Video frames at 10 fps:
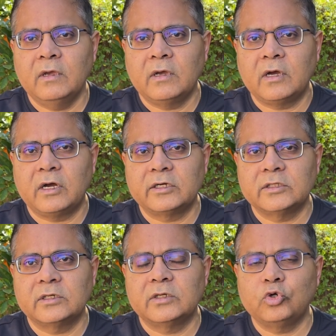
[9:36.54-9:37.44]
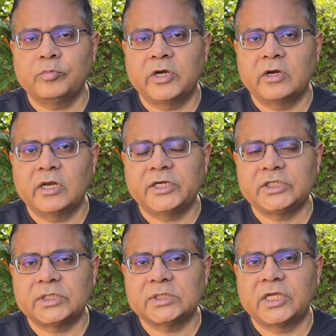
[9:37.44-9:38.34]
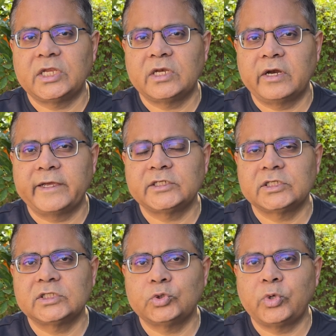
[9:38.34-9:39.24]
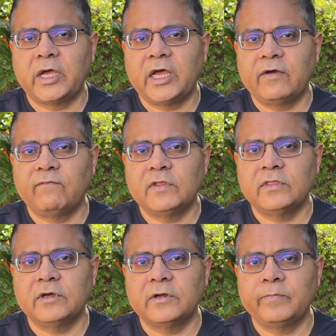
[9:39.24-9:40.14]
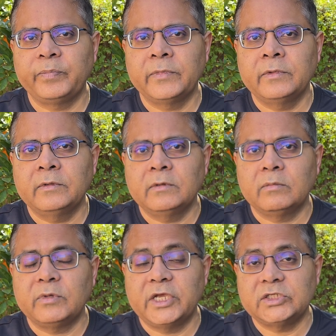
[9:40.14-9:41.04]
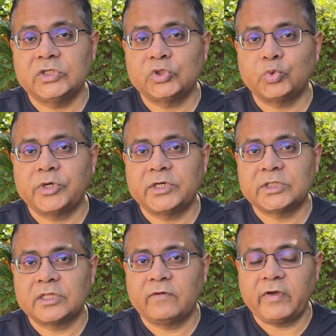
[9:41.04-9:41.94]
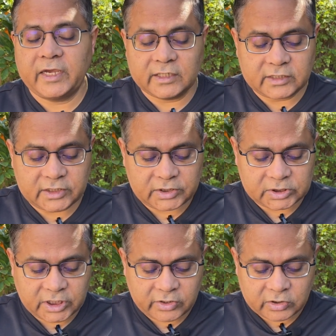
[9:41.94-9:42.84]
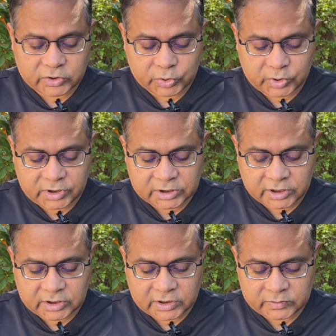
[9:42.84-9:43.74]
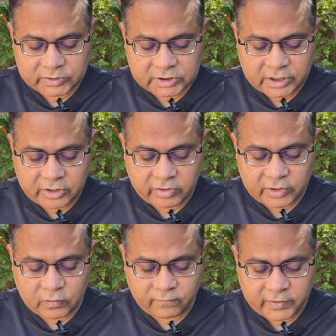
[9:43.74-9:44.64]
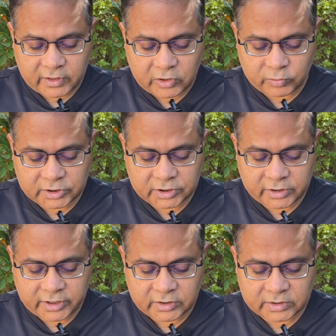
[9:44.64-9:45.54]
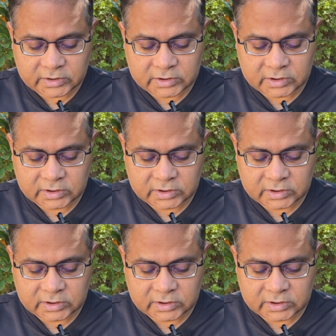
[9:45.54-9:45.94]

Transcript: are the human relations and interactions you have with the PhD students and the faculty in general. So these are things which they are trying to find out here at this